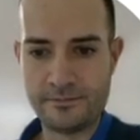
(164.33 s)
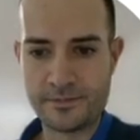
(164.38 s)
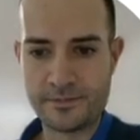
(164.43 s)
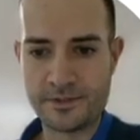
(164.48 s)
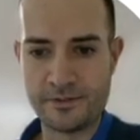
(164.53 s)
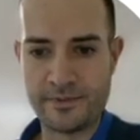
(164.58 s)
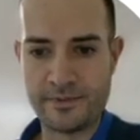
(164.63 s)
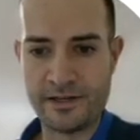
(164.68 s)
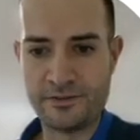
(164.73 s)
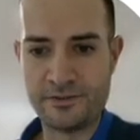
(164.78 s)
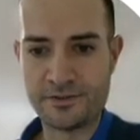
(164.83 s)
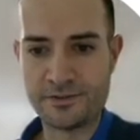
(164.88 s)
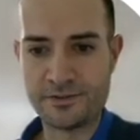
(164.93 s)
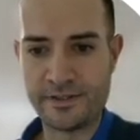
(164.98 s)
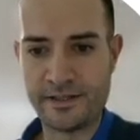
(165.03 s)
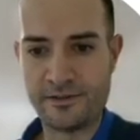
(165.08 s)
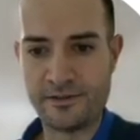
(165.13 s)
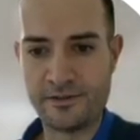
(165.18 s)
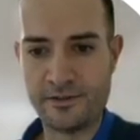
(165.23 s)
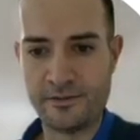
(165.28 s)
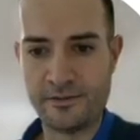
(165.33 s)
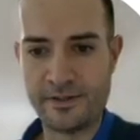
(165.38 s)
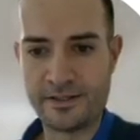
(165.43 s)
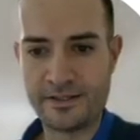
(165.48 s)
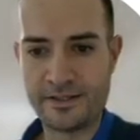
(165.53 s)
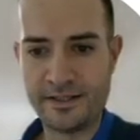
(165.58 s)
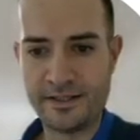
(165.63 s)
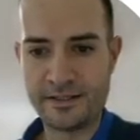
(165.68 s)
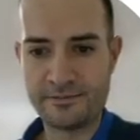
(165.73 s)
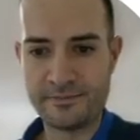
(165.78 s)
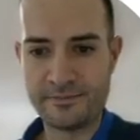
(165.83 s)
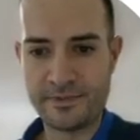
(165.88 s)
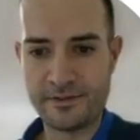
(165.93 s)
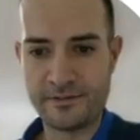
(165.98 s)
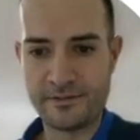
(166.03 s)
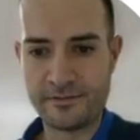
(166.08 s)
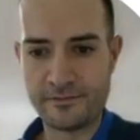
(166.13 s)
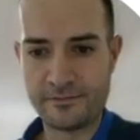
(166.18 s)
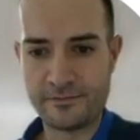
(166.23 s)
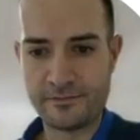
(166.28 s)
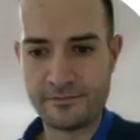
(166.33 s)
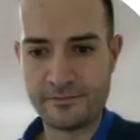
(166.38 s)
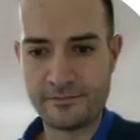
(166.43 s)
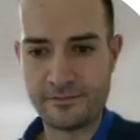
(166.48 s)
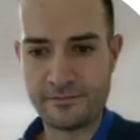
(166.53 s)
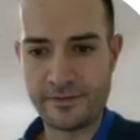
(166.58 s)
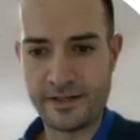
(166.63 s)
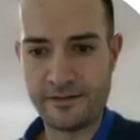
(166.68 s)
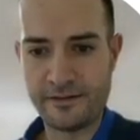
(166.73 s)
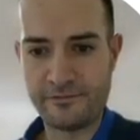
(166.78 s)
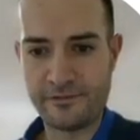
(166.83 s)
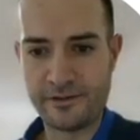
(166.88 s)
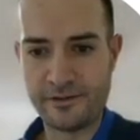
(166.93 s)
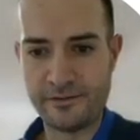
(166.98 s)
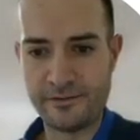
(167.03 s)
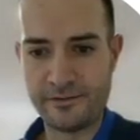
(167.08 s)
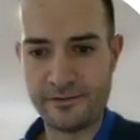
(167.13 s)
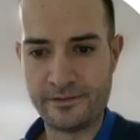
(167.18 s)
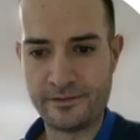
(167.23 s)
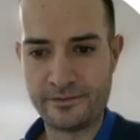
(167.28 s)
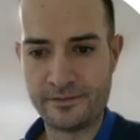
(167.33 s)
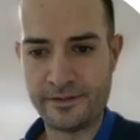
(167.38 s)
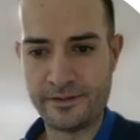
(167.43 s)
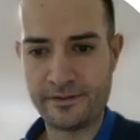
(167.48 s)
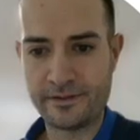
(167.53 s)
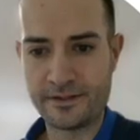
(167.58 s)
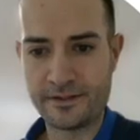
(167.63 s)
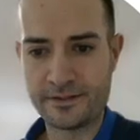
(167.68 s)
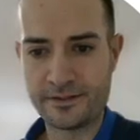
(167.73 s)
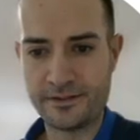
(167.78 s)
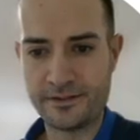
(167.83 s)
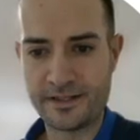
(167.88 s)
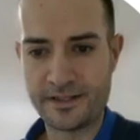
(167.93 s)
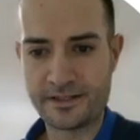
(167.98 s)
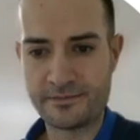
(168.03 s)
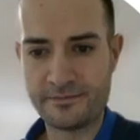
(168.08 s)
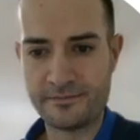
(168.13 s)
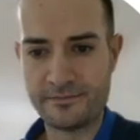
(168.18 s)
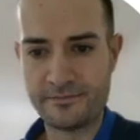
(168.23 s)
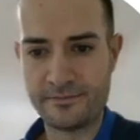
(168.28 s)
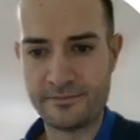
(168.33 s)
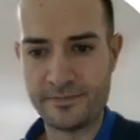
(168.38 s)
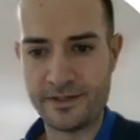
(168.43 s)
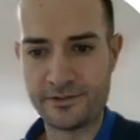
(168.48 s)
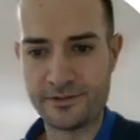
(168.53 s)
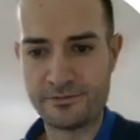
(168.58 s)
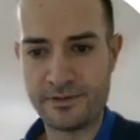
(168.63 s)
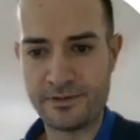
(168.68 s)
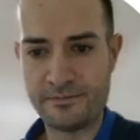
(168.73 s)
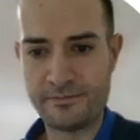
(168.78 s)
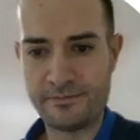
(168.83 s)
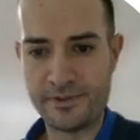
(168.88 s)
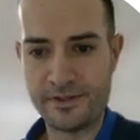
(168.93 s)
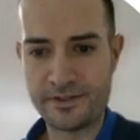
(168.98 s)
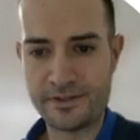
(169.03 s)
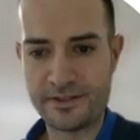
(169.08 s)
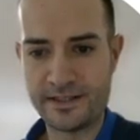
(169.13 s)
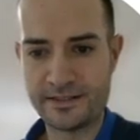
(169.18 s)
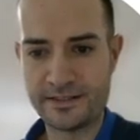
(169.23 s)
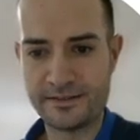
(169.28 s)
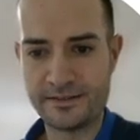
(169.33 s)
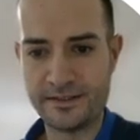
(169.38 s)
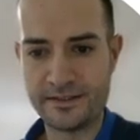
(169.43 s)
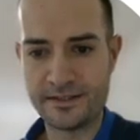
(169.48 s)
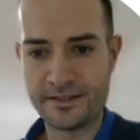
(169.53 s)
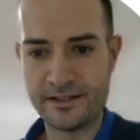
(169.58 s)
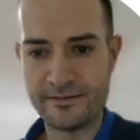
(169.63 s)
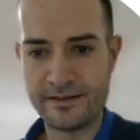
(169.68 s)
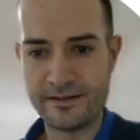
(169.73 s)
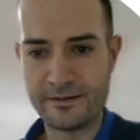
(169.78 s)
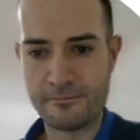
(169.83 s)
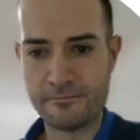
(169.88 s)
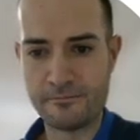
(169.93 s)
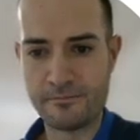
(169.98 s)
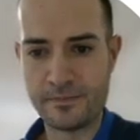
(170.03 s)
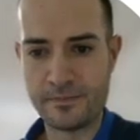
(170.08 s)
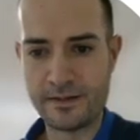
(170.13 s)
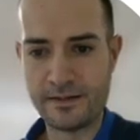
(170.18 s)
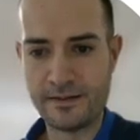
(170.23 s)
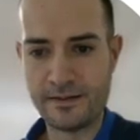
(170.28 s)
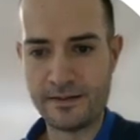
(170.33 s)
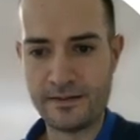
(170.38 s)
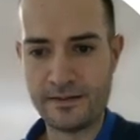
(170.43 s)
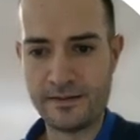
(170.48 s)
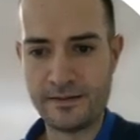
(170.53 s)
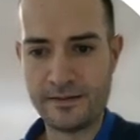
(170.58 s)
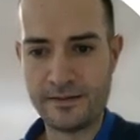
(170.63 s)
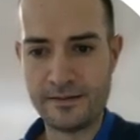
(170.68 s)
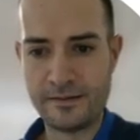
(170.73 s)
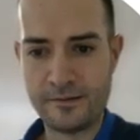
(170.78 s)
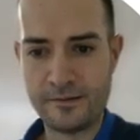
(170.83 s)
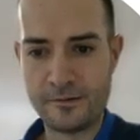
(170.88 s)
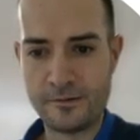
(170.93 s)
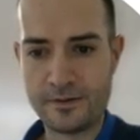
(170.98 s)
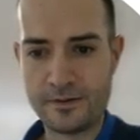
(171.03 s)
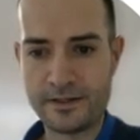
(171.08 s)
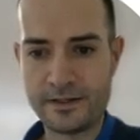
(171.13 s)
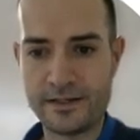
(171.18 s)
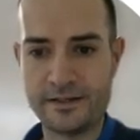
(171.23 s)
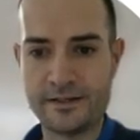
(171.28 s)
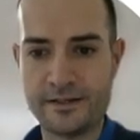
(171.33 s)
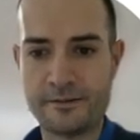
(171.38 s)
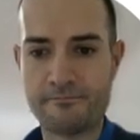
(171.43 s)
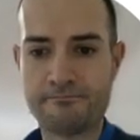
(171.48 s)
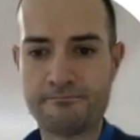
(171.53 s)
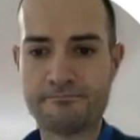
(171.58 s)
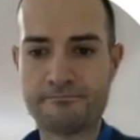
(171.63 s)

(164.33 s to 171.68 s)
So minus 10 over 6, 5 over 3, so that's minus 1.67 kN.